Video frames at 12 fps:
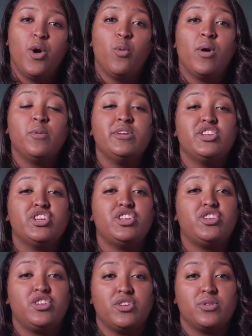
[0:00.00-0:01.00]
What we
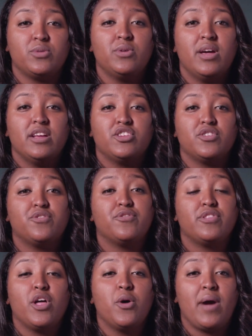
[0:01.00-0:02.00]
should do should
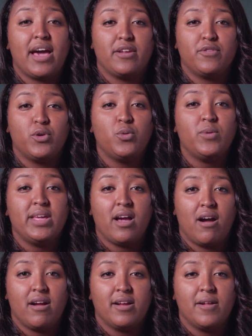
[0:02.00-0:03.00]
flow out of who we
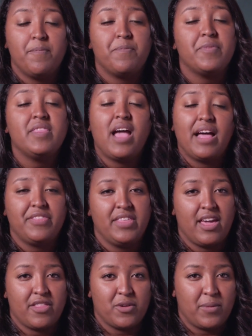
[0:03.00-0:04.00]
are, not
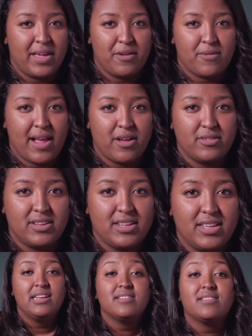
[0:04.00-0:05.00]
the other way around.
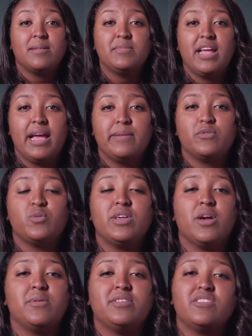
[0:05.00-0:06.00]
Sometimes we
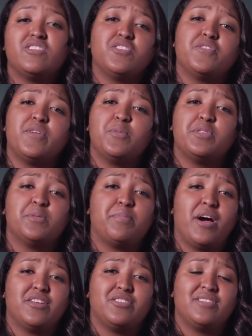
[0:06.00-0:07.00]
go into serving with the
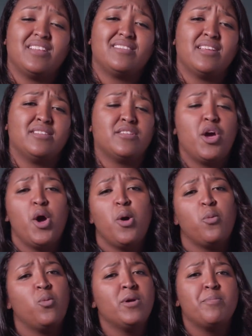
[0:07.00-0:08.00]
posture that says
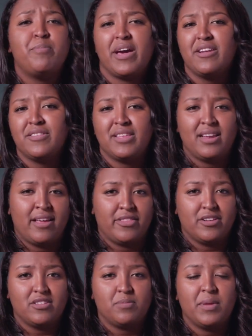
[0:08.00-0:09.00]
we're better than
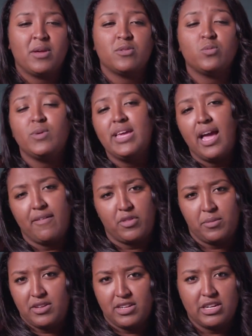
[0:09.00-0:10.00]
others because we have
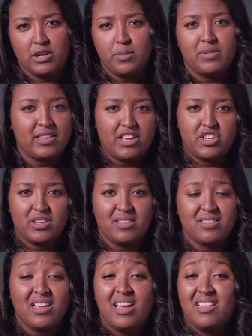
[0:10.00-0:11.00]
the material
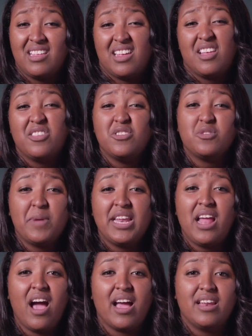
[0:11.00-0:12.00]
possessions that others may
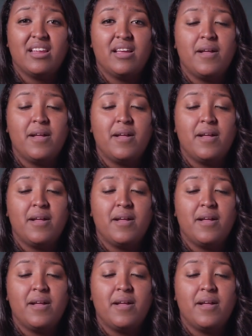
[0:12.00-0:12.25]
not.